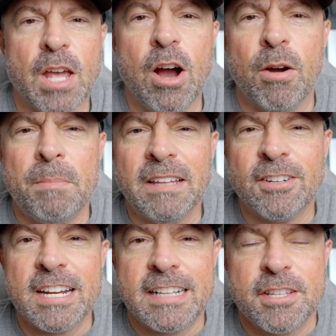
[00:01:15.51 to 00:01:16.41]
Oh, and by
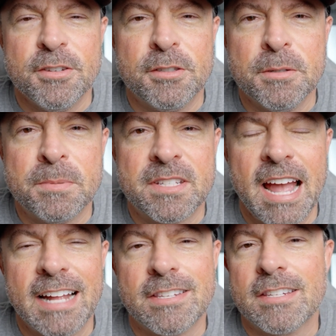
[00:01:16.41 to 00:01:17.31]
looking at the YouTube
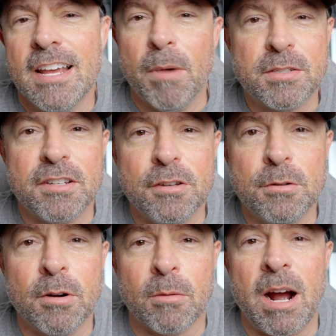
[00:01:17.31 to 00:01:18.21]
stats, most of you
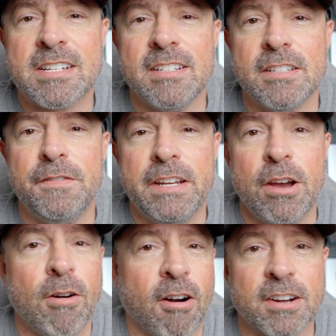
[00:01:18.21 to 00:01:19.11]
who are watching this
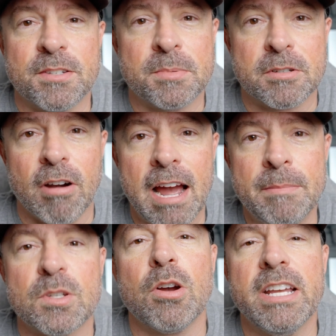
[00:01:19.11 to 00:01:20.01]
video aren't
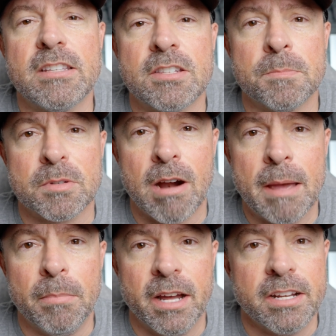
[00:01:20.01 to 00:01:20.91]
subscribed, so go hit the
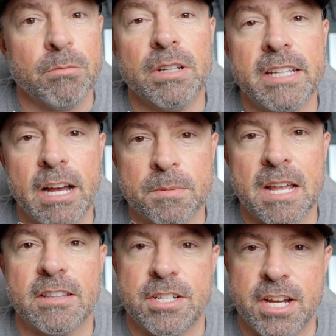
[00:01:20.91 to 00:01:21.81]
subscribe button. It really helps
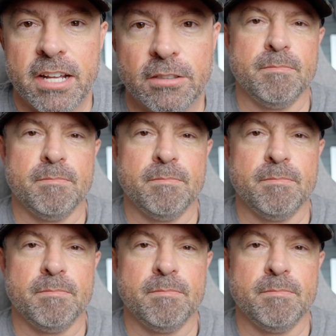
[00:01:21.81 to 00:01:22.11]
out the channel.